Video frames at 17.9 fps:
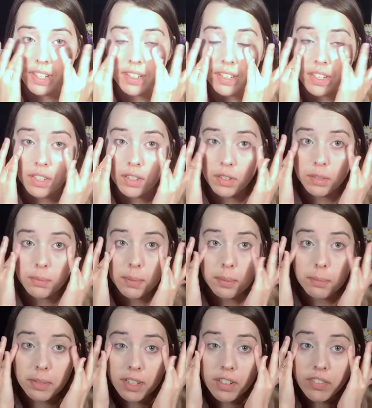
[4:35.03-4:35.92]
tend to use my
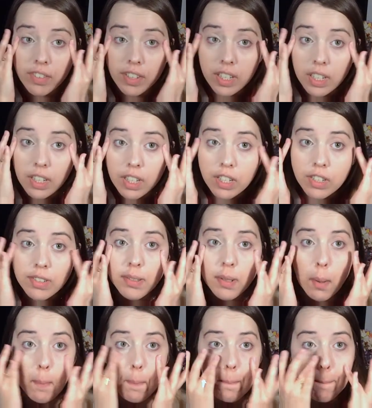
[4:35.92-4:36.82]
middle fingers,
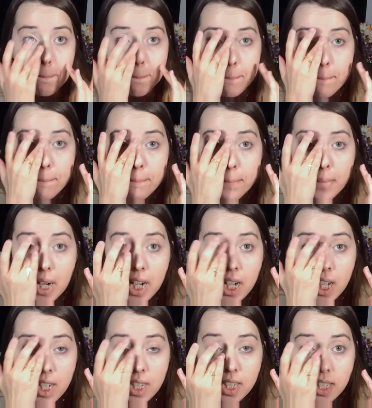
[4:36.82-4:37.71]

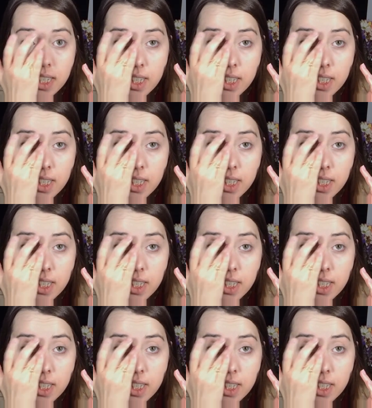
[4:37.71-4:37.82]
but